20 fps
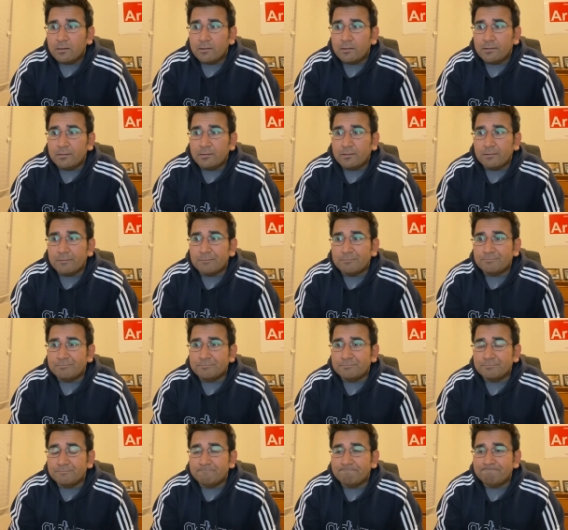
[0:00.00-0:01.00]
Um,
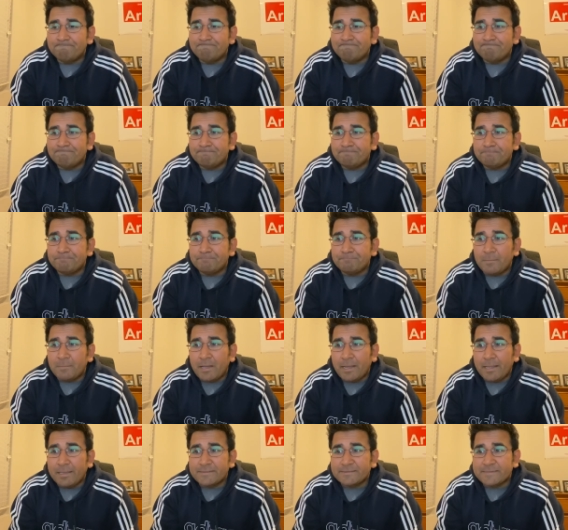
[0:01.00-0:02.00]

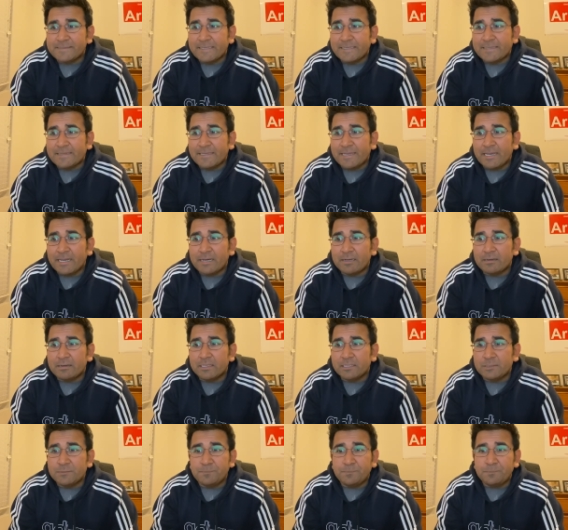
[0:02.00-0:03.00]
I see that
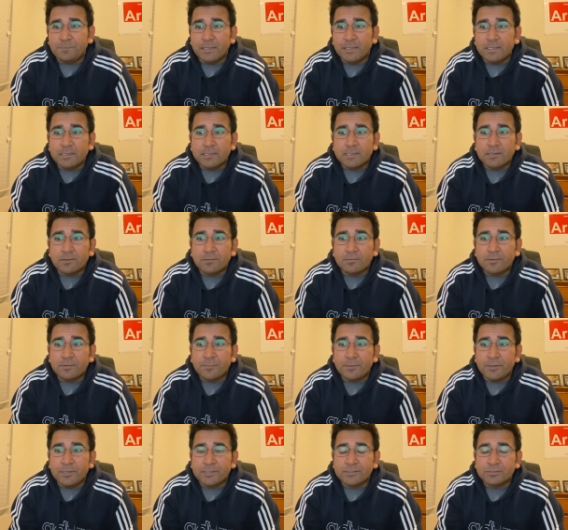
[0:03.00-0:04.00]
it's built around the
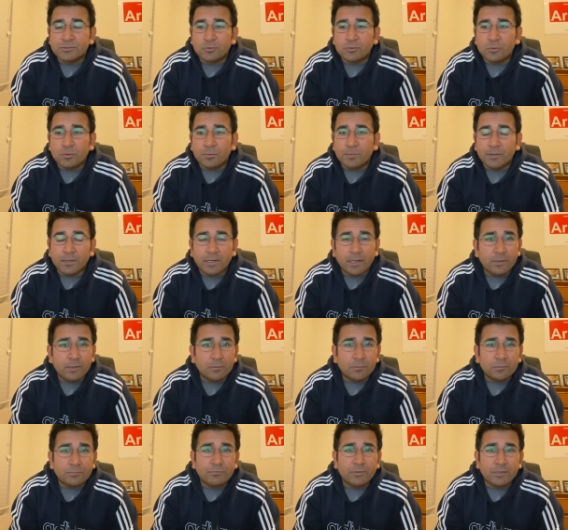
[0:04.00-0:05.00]
British core, but I
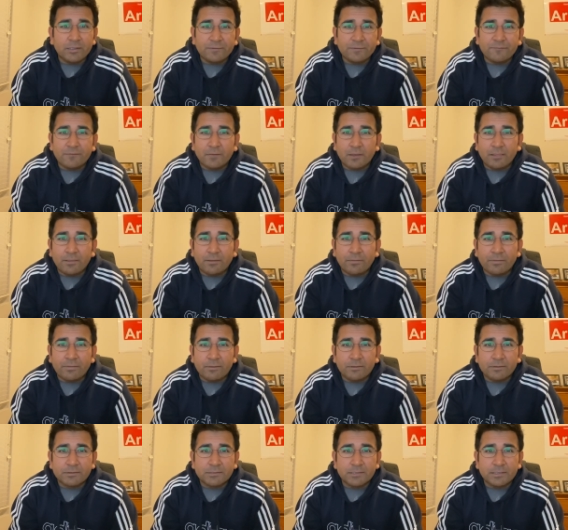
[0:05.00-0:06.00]
don't really feel that
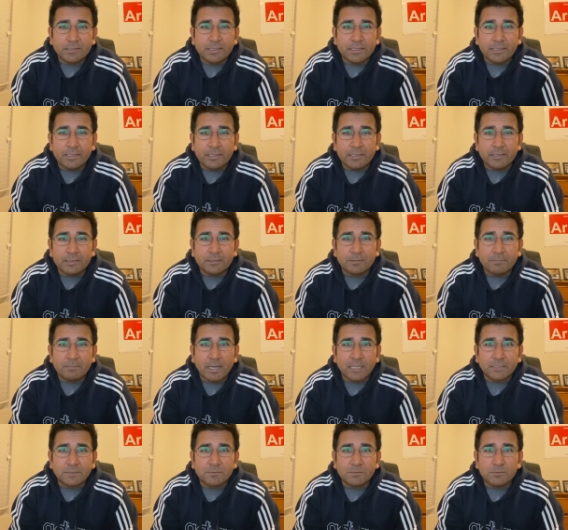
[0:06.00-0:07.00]
there is any Indian
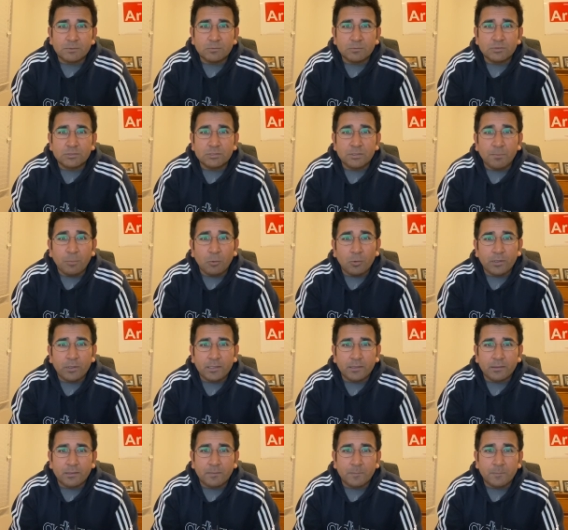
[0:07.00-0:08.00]
batsman who's
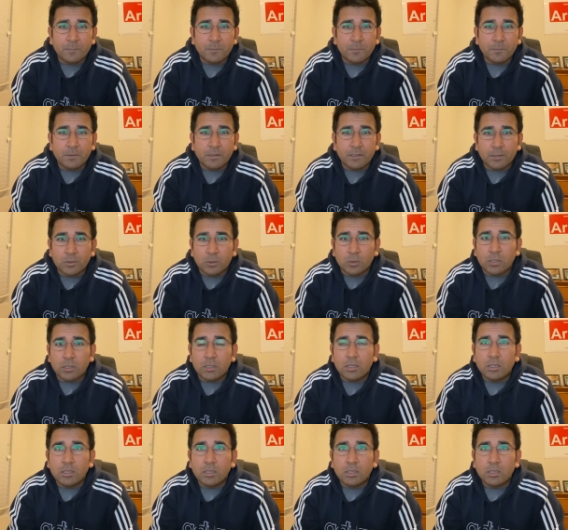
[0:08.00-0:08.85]
supporting them at all.